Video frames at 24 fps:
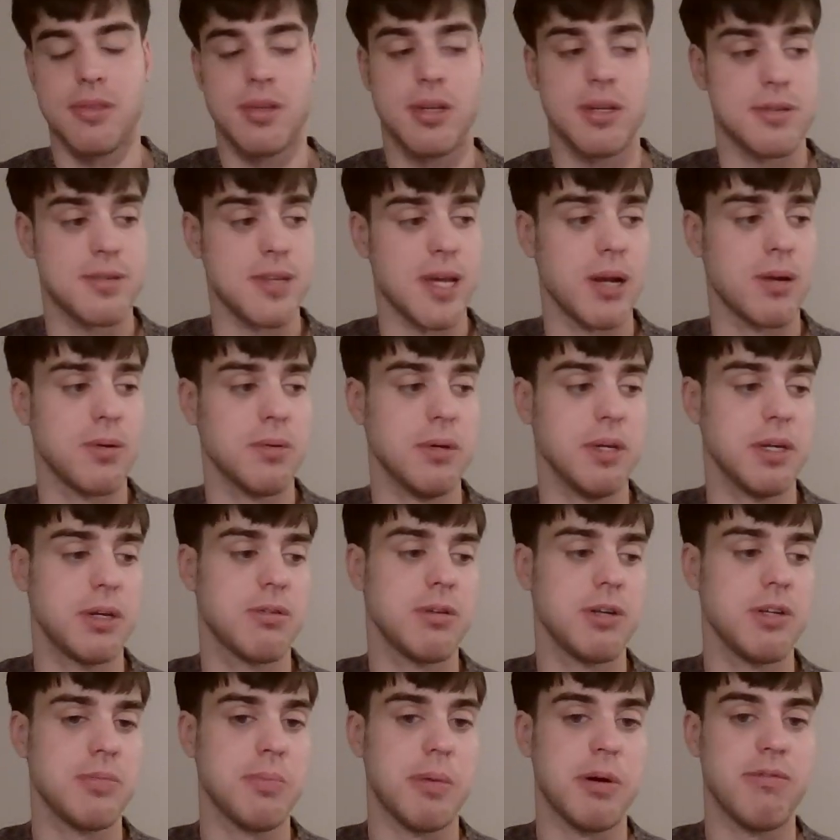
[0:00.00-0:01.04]
Because that'll
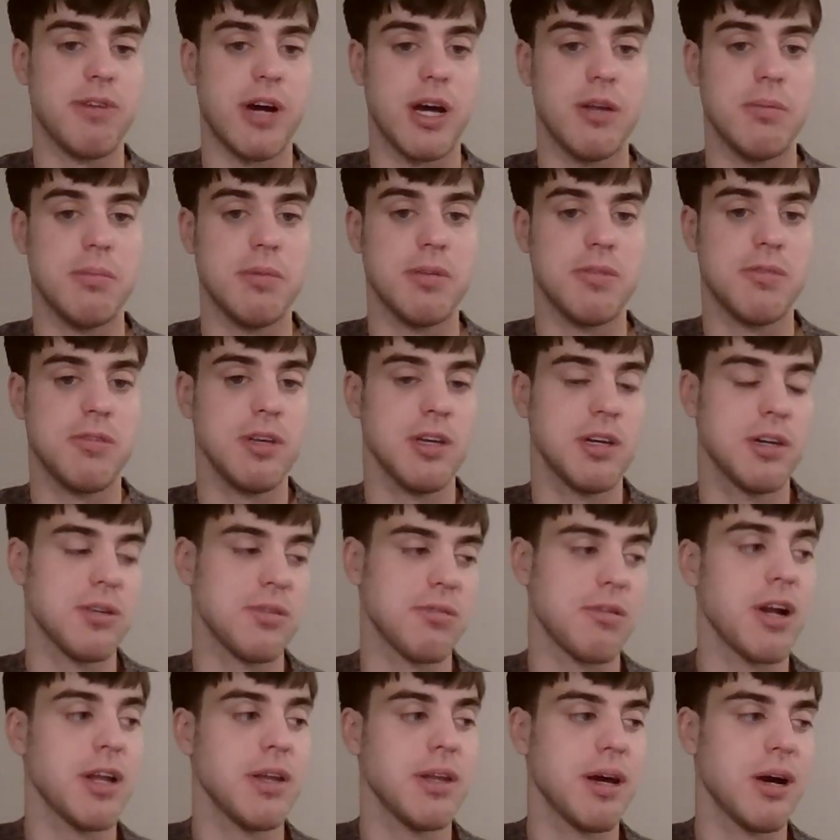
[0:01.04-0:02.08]
increase my vitamin C.
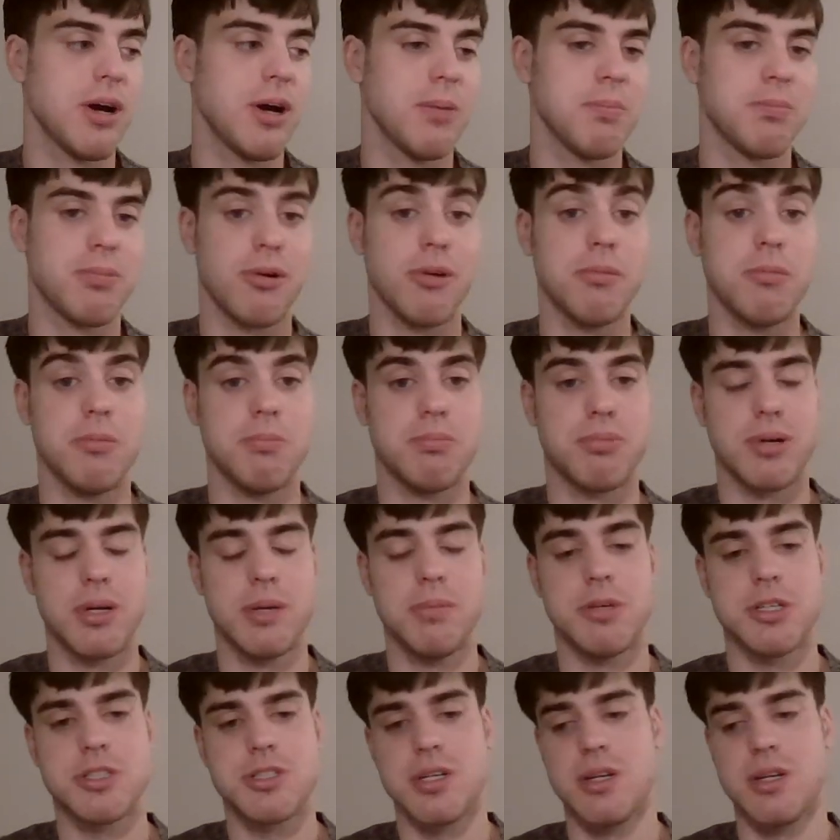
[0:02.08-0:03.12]
Because right now I'm
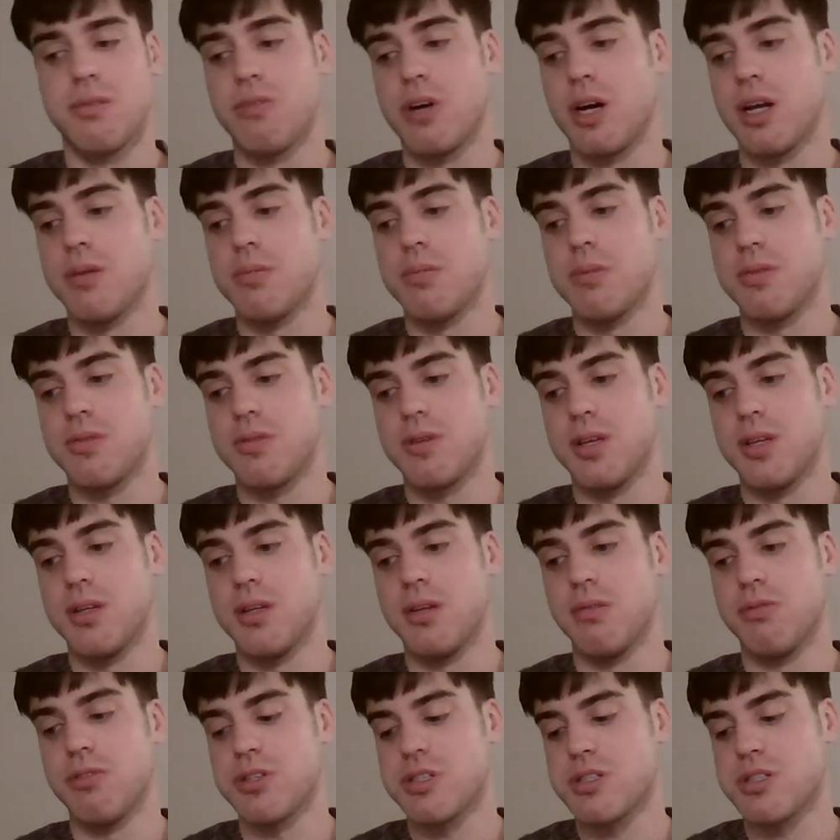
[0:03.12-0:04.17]
pretty much in a vitamin C
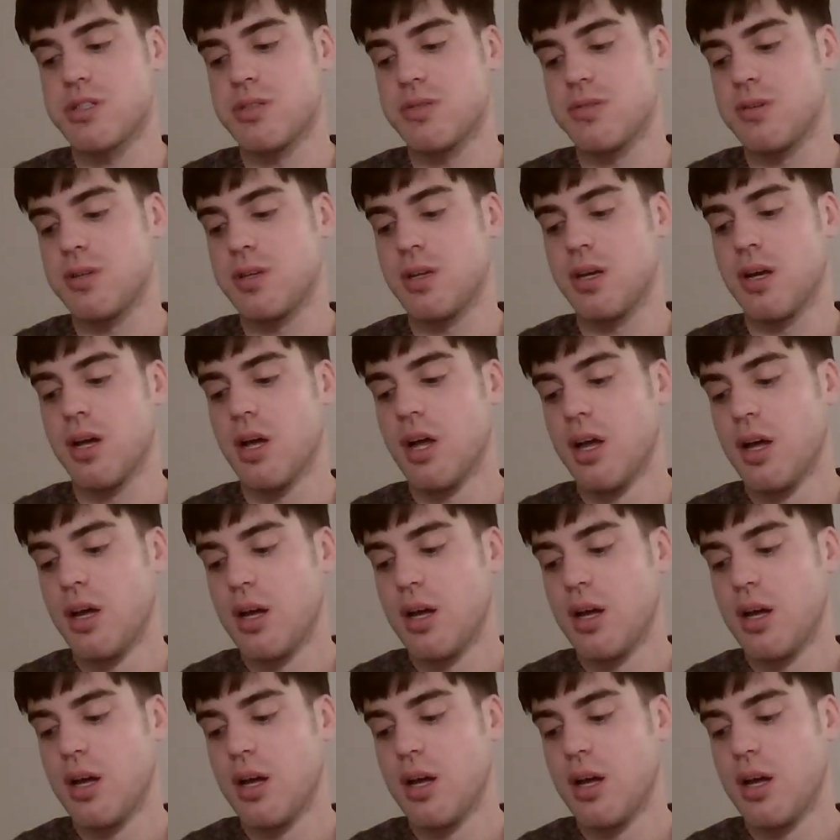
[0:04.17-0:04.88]
deficiency.